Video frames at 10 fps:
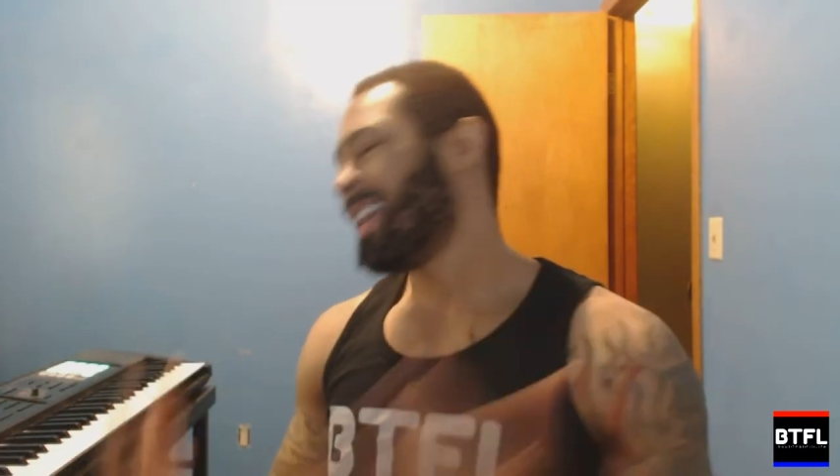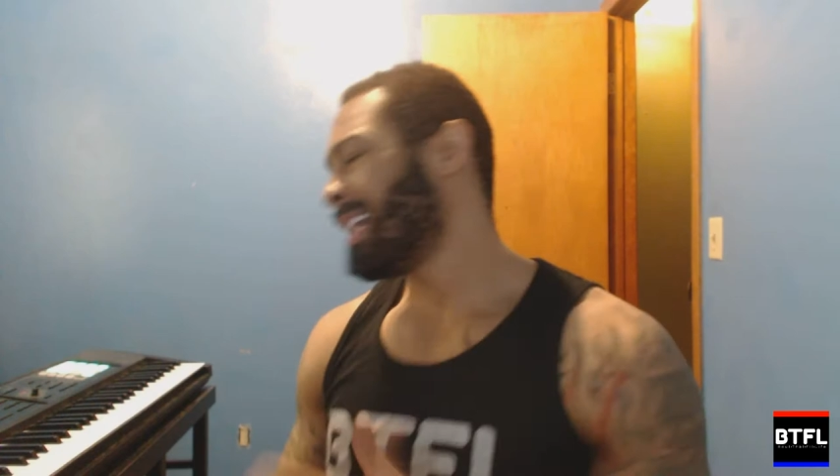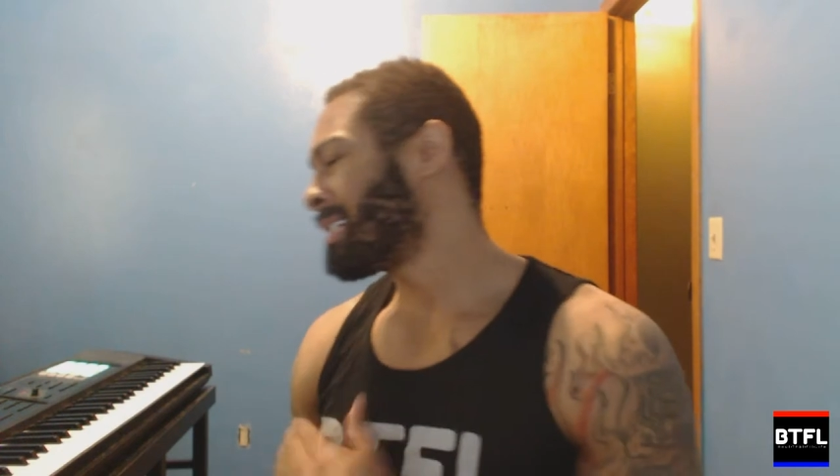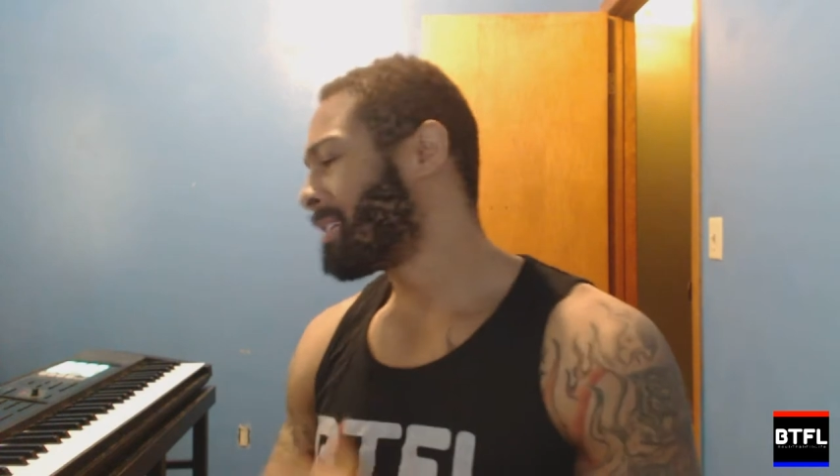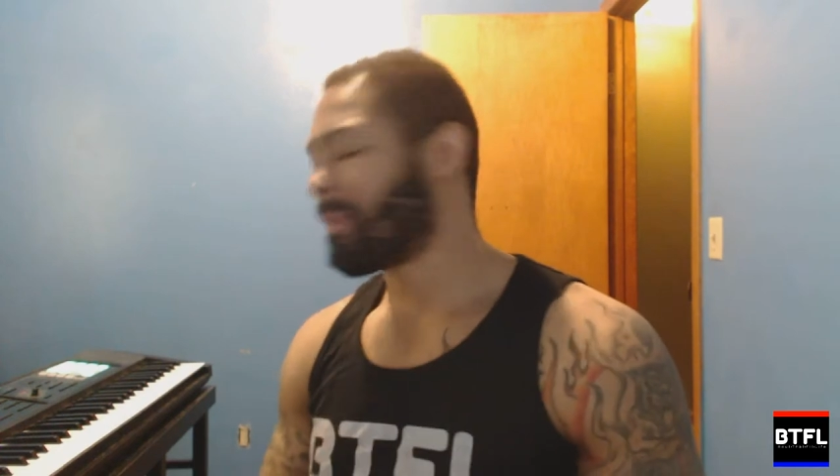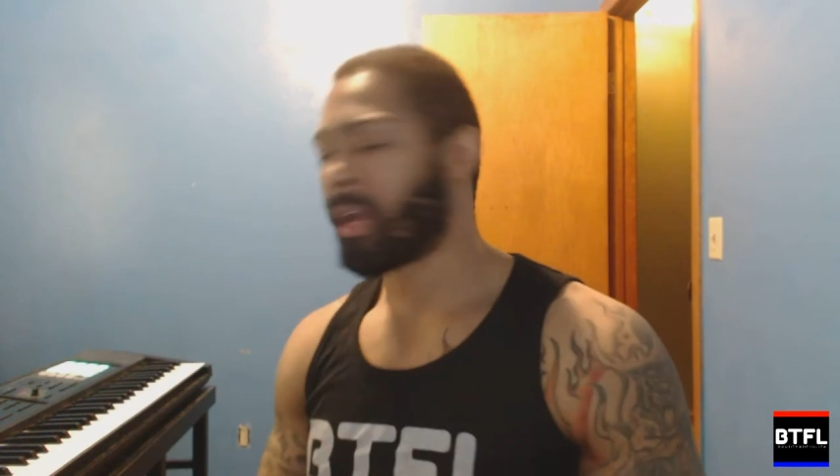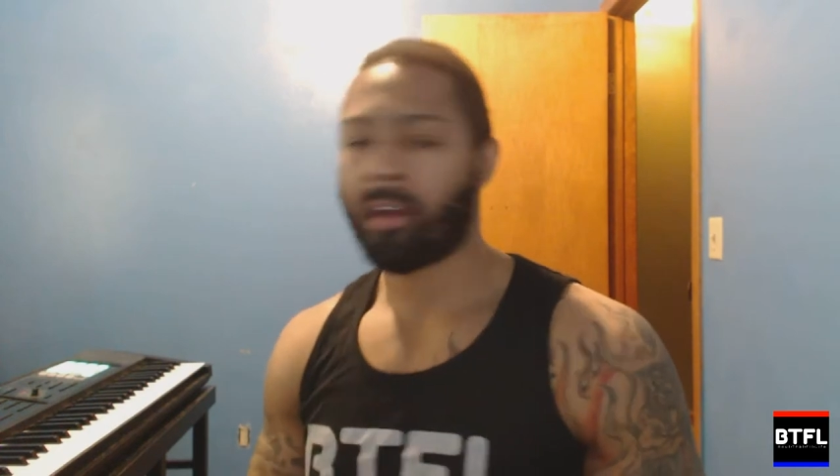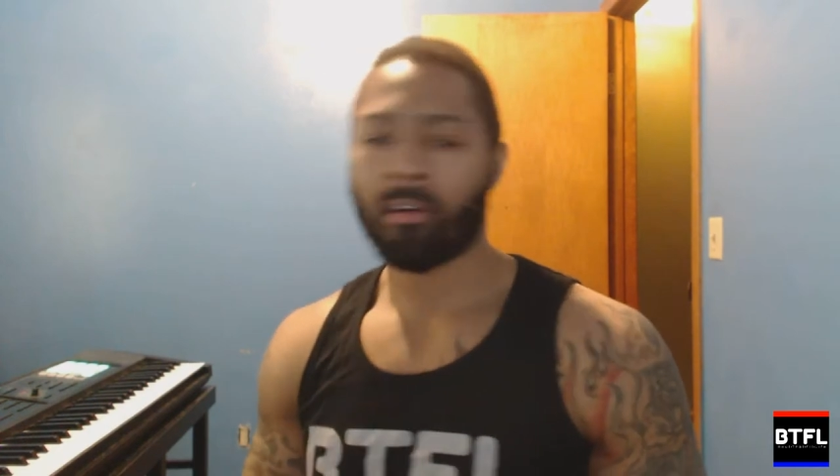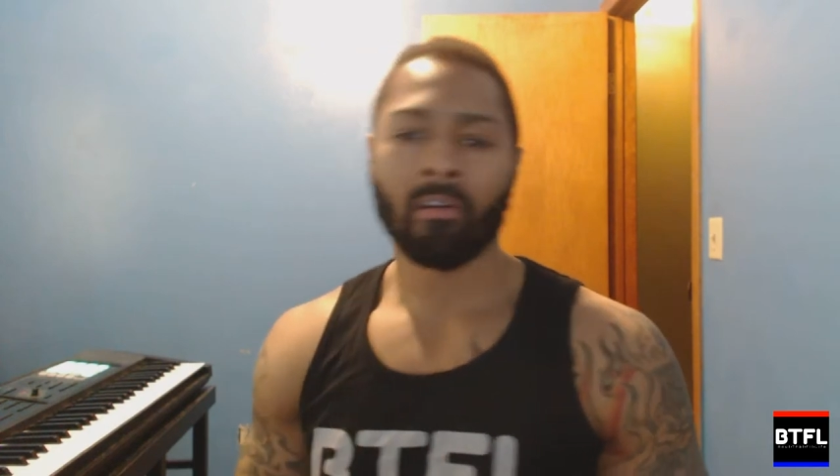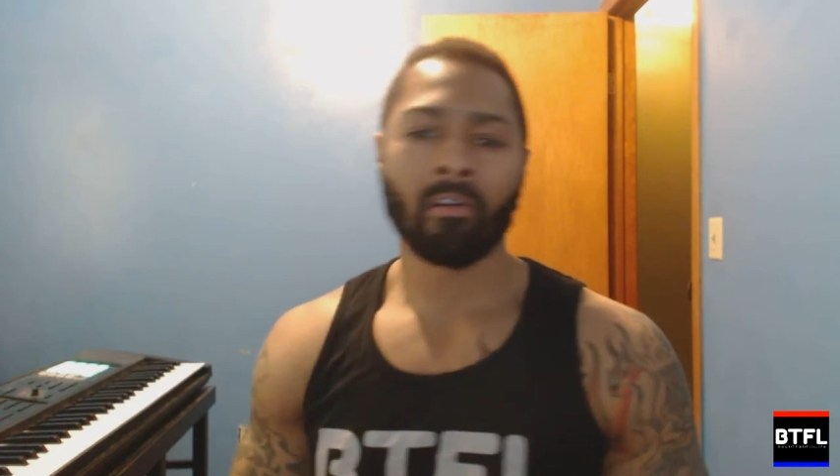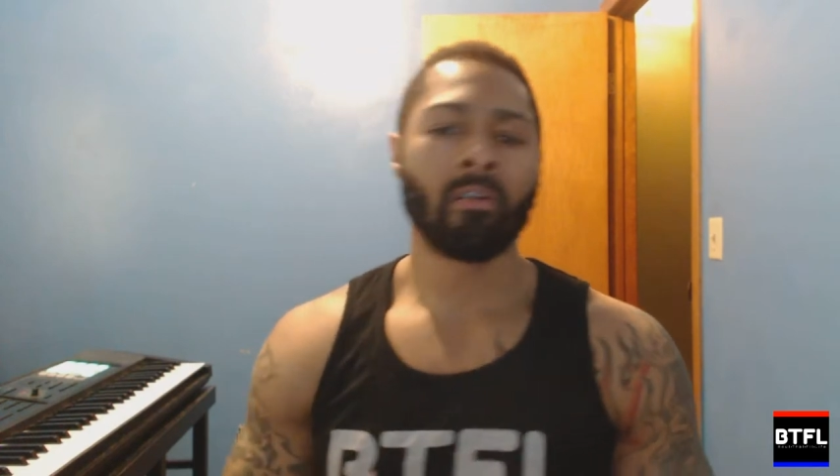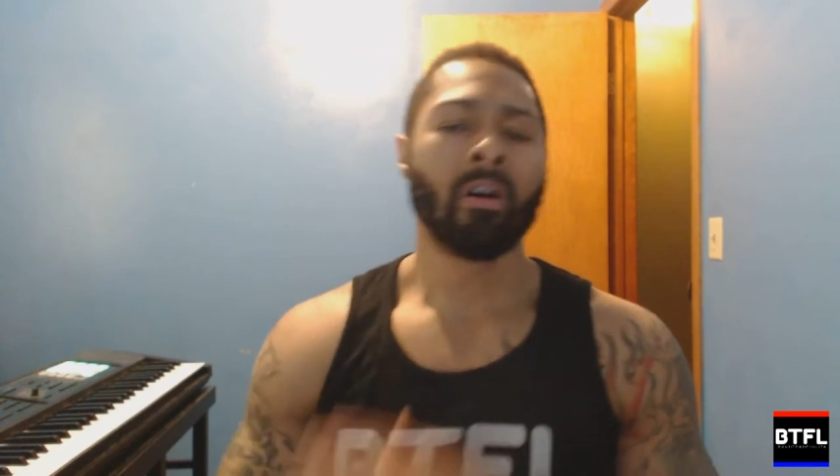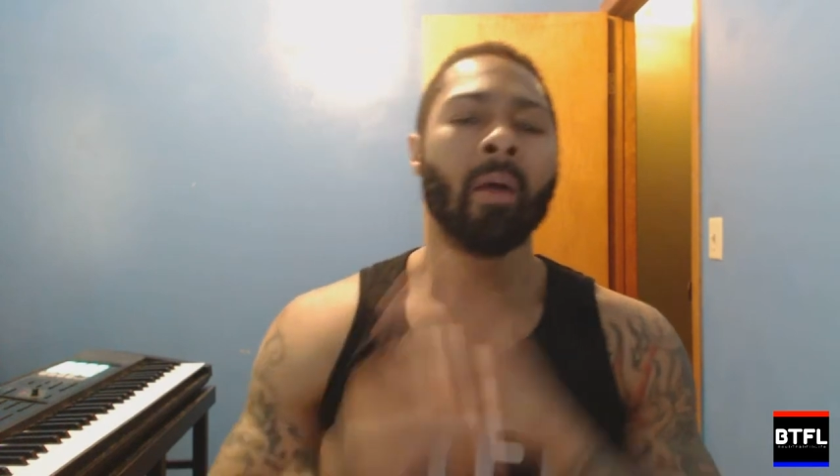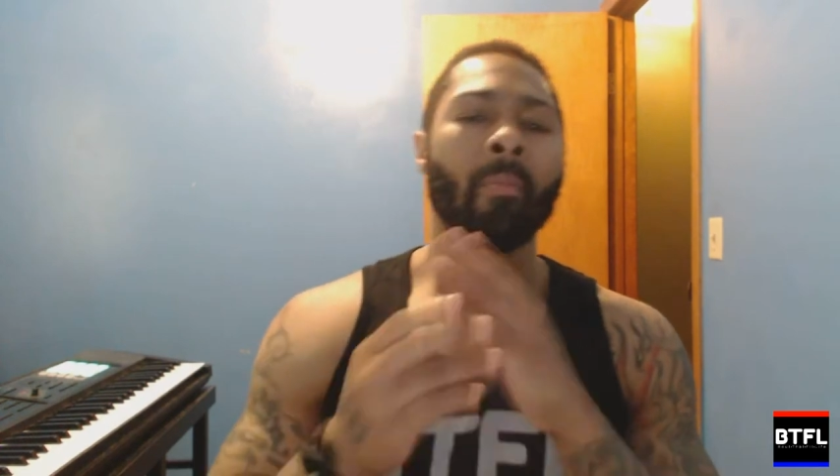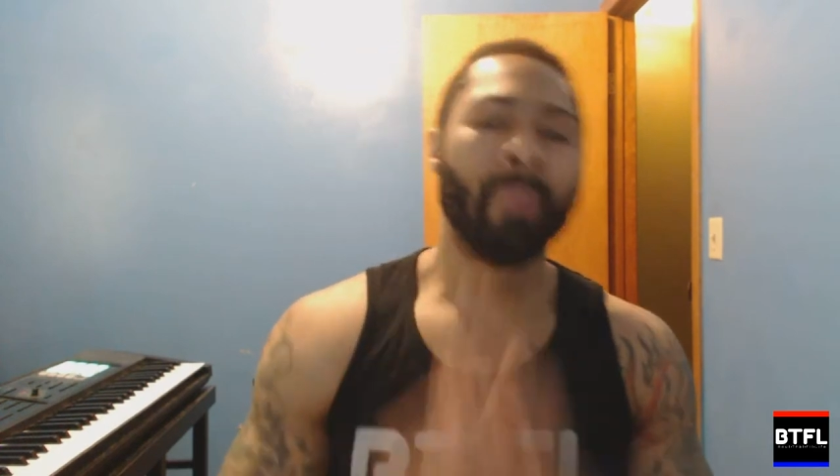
It's your man Earl